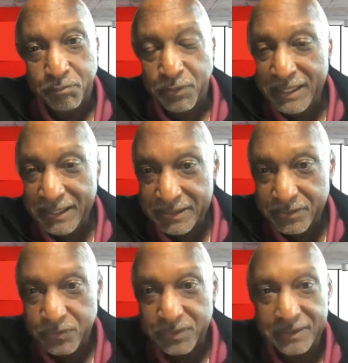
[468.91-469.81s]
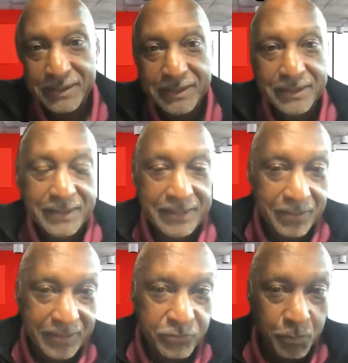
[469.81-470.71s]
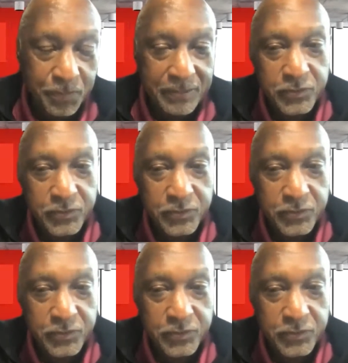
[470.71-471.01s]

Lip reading: brands and intellectual property.